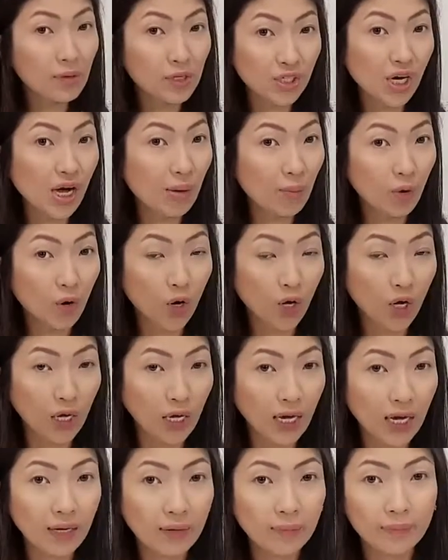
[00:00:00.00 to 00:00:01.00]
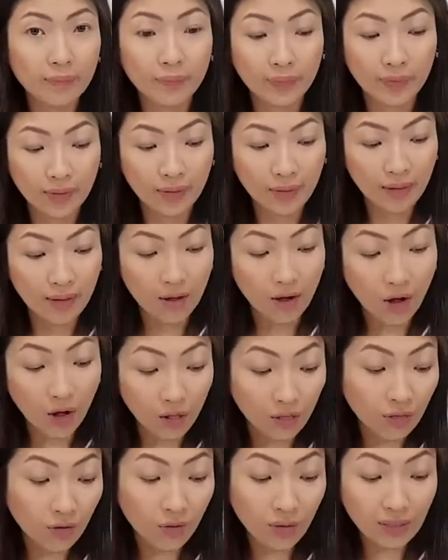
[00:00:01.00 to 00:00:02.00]
pa siyang amoy.
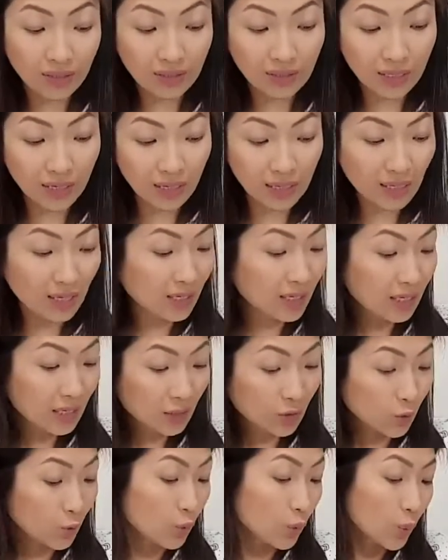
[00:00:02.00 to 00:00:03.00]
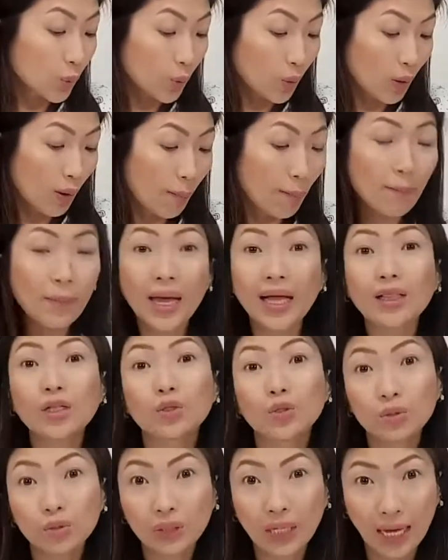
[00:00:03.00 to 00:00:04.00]
Although it's a little too
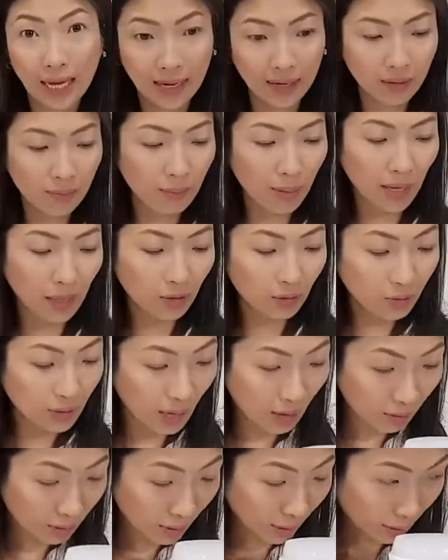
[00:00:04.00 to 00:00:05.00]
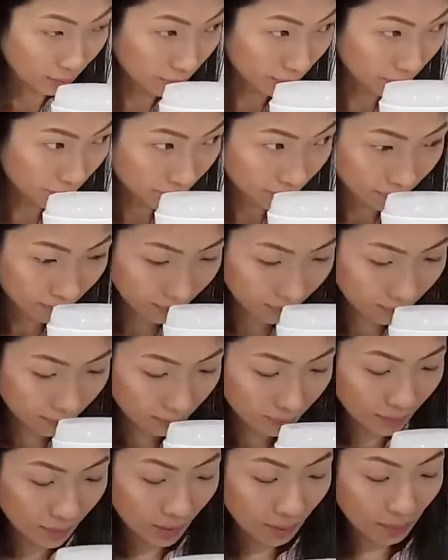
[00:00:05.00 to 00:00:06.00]
mellow down na.
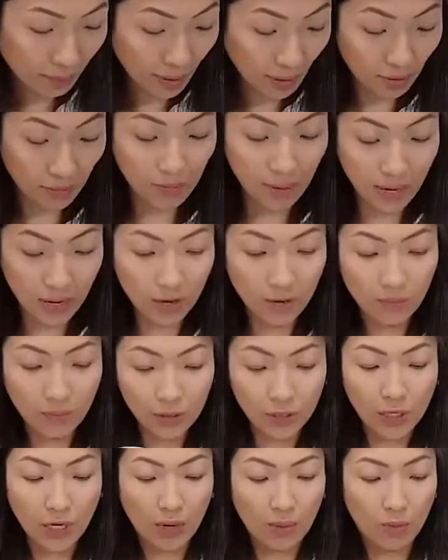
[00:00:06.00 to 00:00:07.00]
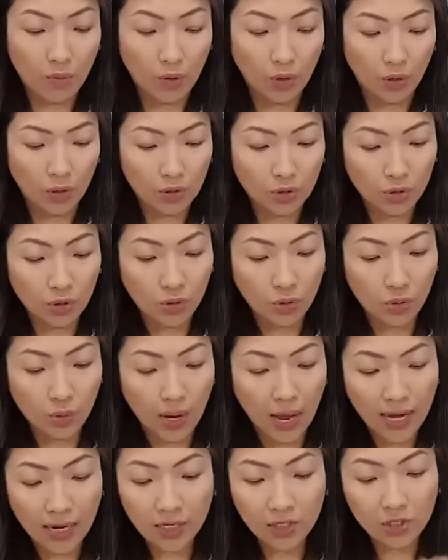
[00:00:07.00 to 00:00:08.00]
Pero meron pa siyang amoy. So,
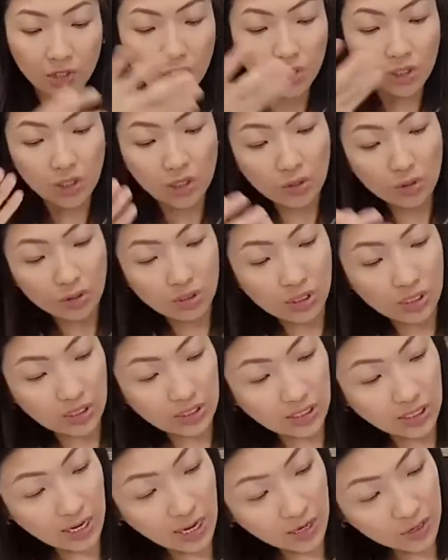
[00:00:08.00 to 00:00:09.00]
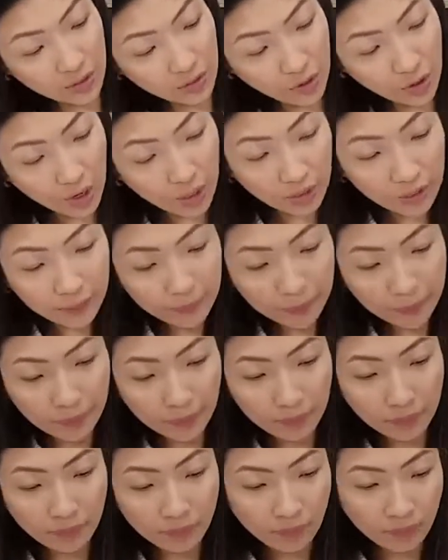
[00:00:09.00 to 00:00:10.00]
I can still use this later on.
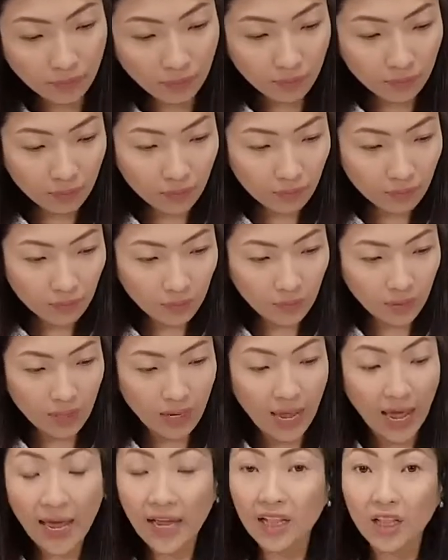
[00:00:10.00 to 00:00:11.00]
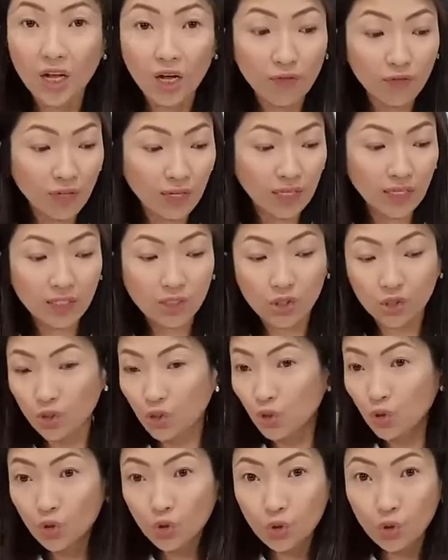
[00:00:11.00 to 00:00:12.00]
I love that it's
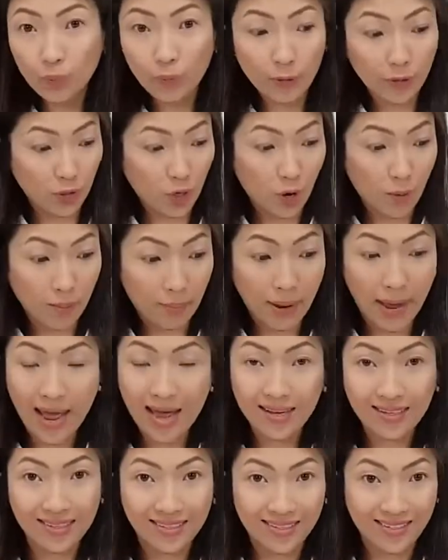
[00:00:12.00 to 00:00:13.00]
super compact.